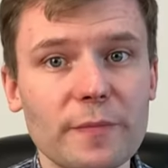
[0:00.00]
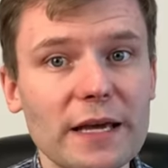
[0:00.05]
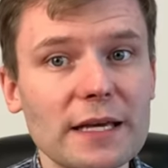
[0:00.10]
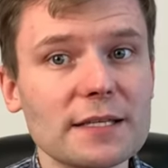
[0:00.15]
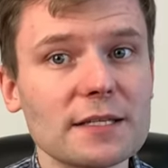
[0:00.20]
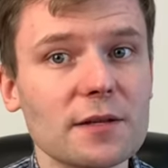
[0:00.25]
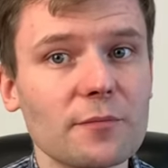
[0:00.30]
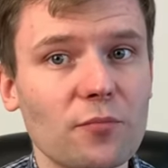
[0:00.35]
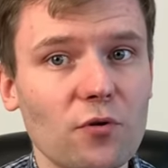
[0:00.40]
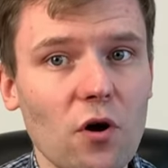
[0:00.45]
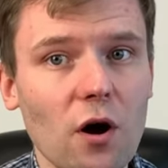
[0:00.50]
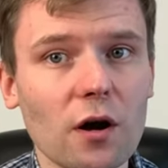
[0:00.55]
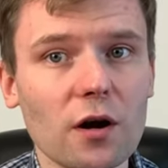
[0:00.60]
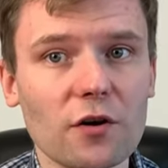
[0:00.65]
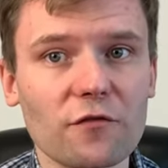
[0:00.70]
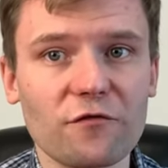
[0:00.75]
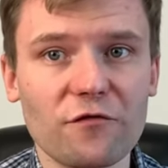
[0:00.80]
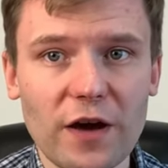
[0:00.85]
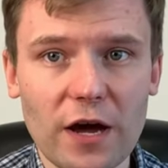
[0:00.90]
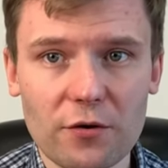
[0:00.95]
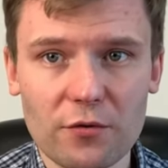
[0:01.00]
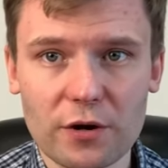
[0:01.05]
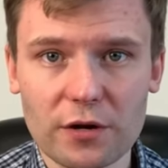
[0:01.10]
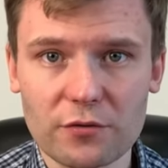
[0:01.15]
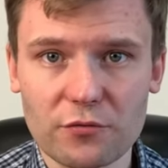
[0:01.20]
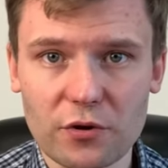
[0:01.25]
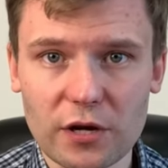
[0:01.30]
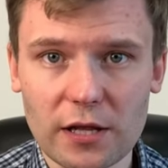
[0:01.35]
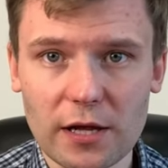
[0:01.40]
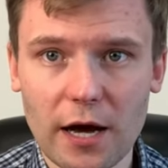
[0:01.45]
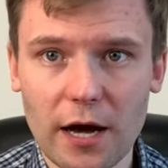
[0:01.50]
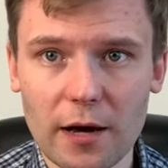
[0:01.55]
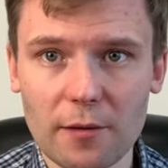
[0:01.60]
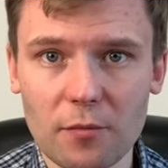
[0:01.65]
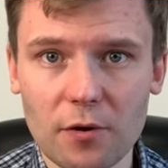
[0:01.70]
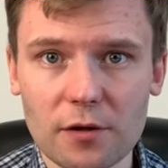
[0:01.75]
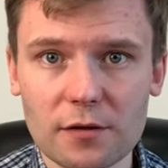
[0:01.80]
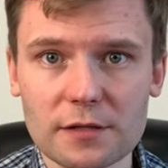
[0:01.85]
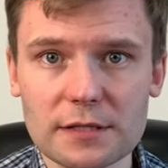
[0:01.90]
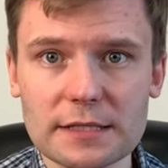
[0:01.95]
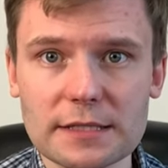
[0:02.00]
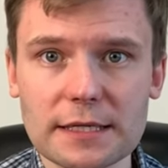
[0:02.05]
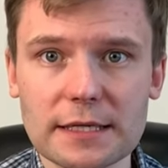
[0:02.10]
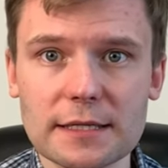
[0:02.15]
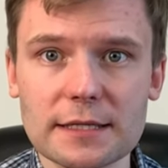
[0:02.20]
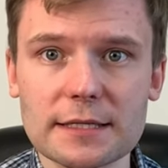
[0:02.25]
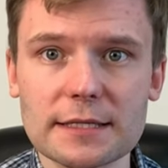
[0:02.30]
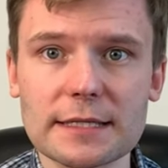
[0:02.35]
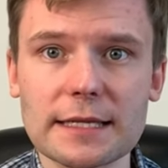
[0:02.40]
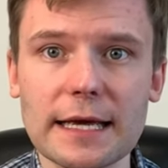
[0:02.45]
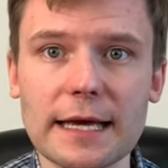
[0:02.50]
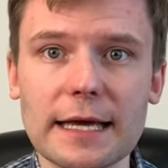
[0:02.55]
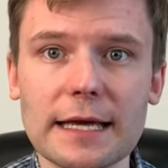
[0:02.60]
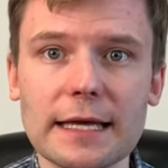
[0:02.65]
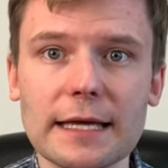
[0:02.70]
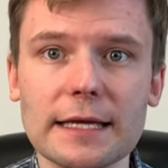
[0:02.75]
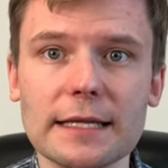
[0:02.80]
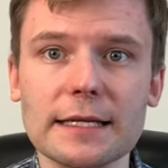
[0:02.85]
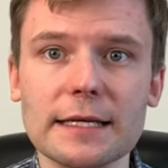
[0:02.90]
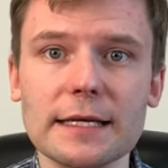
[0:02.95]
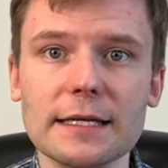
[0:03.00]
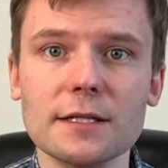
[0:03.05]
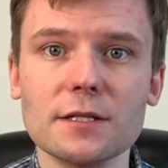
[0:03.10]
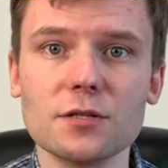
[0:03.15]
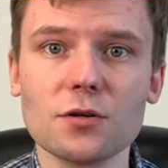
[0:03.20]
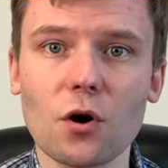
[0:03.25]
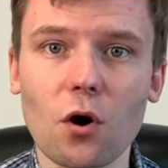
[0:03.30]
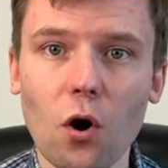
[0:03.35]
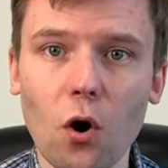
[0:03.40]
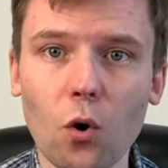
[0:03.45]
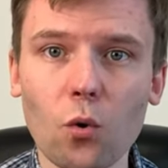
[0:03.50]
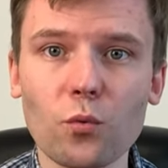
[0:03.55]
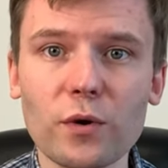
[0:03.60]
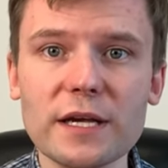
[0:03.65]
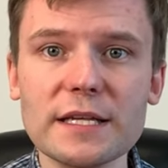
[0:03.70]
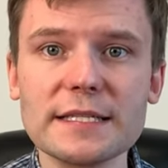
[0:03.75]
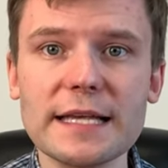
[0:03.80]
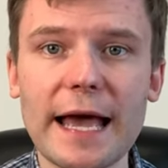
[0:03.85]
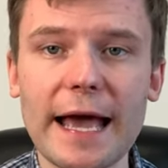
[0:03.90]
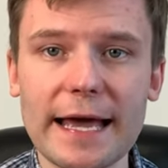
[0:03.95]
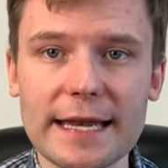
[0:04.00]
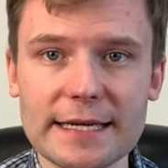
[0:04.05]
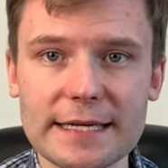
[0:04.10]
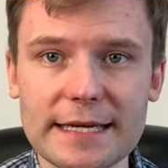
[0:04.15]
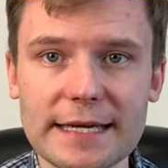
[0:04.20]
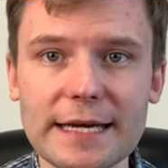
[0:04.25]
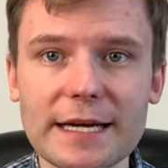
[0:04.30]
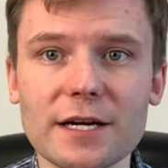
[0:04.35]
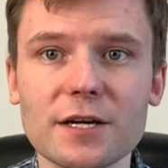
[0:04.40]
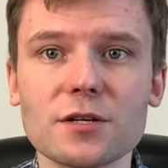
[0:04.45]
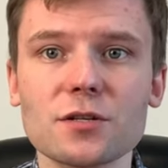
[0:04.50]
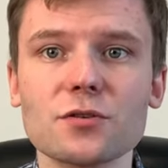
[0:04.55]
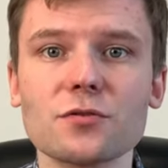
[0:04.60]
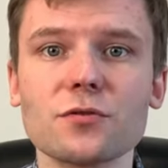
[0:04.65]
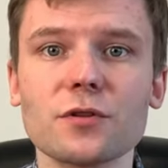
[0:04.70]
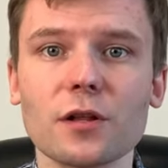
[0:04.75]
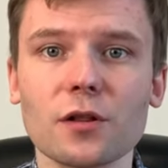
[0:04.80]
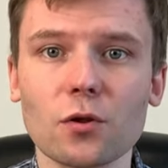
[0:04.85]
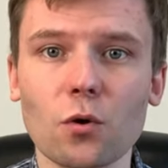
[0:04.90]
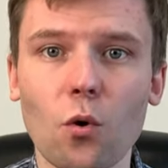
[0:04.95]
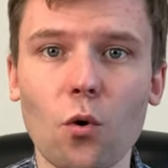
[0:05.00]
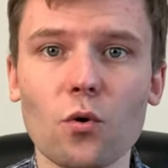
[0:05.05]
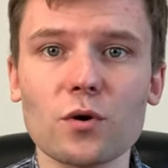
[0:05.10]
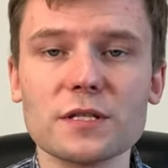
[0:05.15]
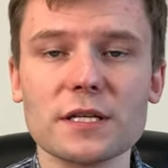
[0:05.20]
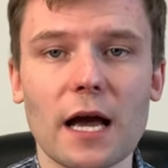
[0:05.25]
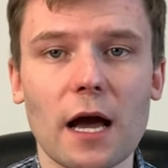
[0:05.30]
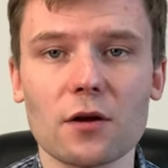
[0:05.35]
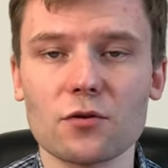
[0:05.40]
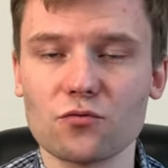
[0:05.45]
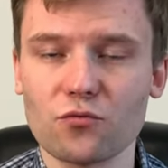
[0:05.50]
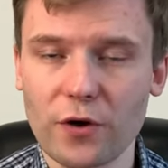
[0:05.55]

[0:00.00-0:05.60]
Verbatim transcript: makes the broker very reliable since they need to always adhere to the laws and